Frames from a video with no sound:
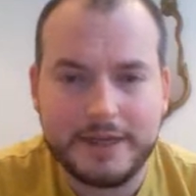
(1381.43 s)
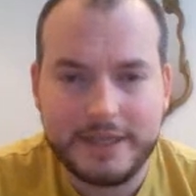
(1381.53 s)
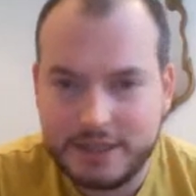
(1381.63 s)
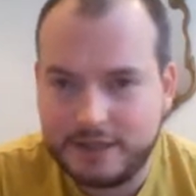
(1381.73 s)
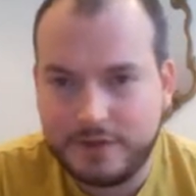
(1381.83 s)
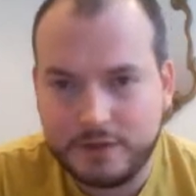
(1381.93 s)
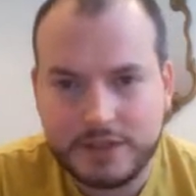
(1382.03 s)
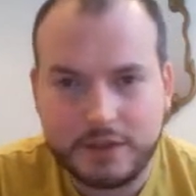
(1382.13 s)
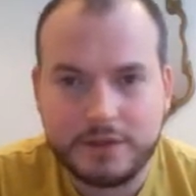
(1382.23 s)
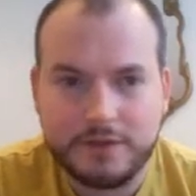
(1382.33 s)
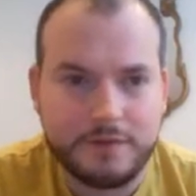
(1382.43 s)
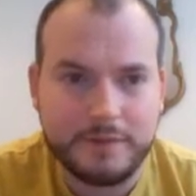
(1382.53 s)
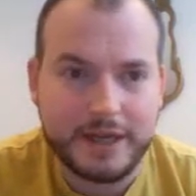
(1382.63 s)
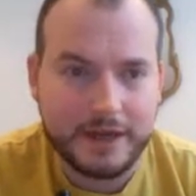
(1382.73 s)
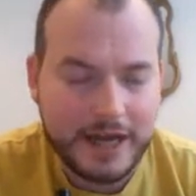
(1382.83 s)
this just feels so good for
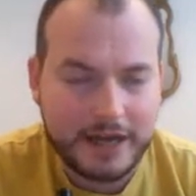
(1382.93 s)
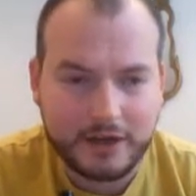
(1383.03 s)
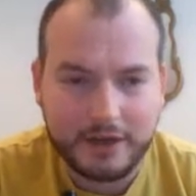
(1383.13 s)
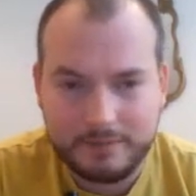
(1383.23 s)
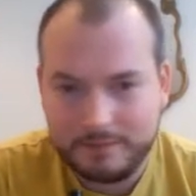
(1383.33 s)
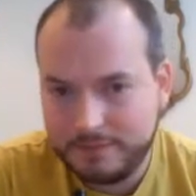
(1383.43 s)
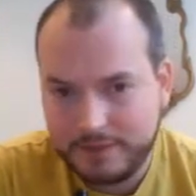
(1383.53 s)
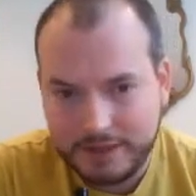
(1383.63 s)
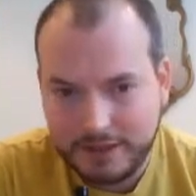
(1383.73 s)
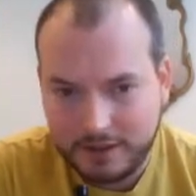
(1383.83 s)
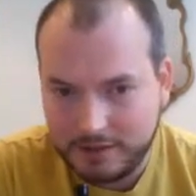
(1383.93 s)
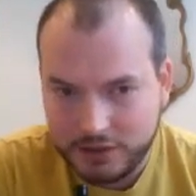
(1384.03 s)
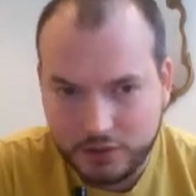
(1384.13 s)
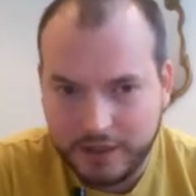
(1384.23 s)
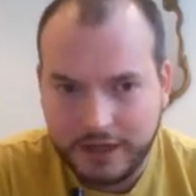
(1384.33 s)
me. How can I?
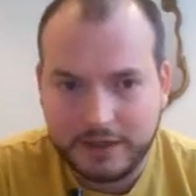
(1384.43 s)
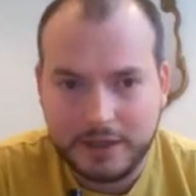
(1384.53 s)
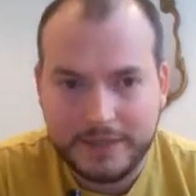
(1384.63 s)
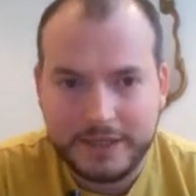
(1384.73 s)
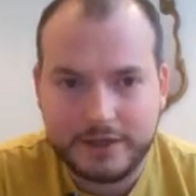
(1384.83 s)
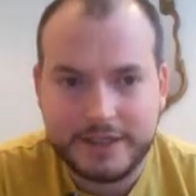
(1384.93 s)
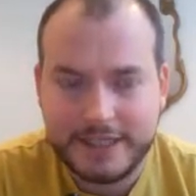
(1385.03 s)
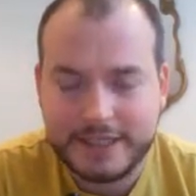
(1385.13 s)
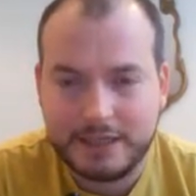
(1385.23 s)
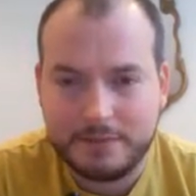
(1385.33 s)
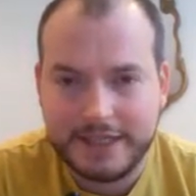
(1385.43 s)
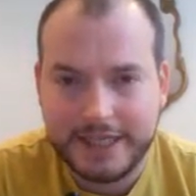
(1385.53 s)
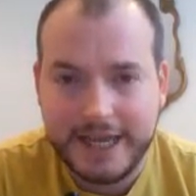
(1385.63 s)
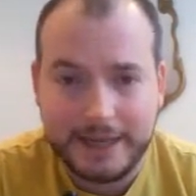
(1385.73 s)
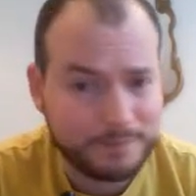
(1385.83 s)
Surely I'm going to be good. This is going to be the
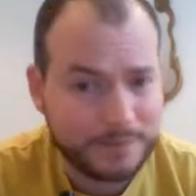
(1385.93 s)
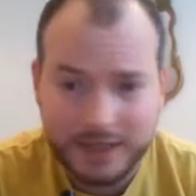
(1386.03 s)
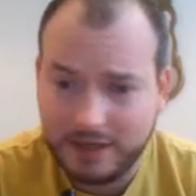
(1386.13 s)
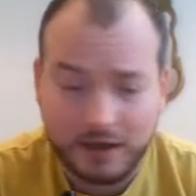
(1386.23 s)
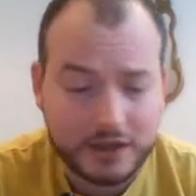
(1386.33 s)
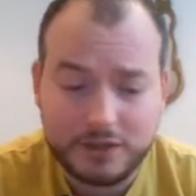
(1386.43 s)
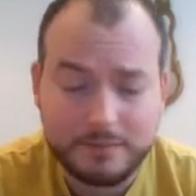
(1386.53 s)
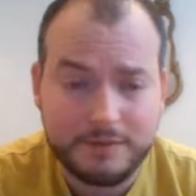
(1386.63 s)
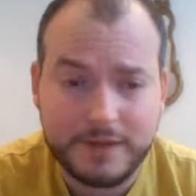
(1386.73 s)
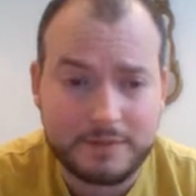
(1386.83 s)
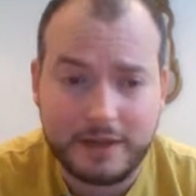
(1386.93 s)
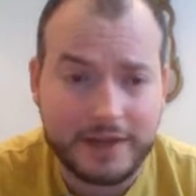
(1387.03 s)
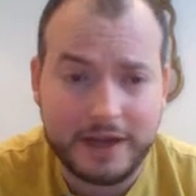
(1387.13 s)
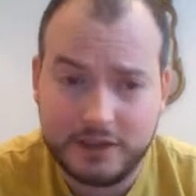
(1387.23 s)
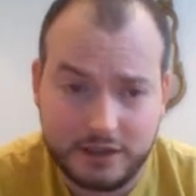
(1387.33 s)
game, and I shouldn't be thinking about
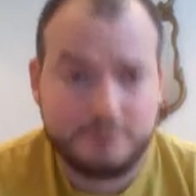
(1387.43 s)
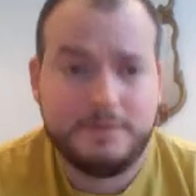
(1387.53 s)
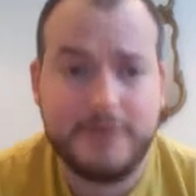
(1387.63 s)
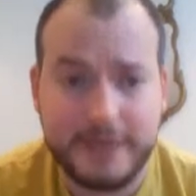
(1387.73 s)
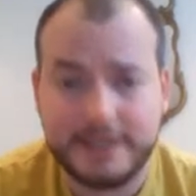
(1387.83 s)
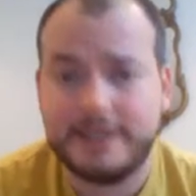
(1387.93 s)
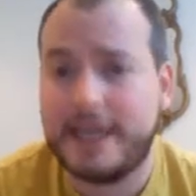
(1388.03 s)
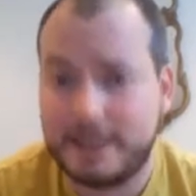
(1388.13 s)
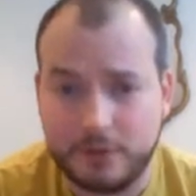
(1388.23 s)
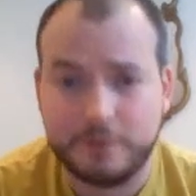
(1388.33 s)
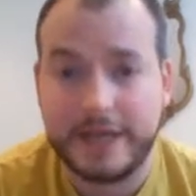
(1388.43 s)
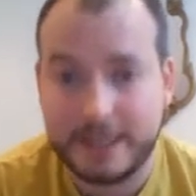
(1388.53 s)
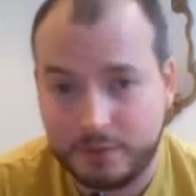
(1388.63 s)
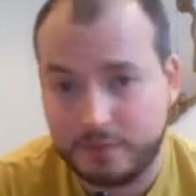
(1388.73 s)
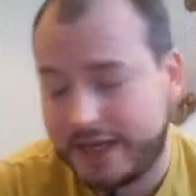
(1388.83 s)
that. I should just be thinking next move,
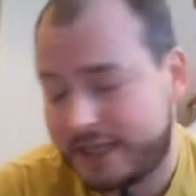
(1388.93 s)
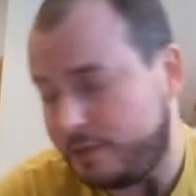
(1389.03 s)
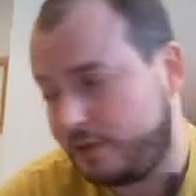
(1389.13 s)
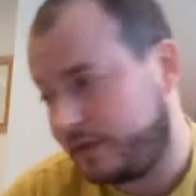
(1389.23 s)
next move, next move.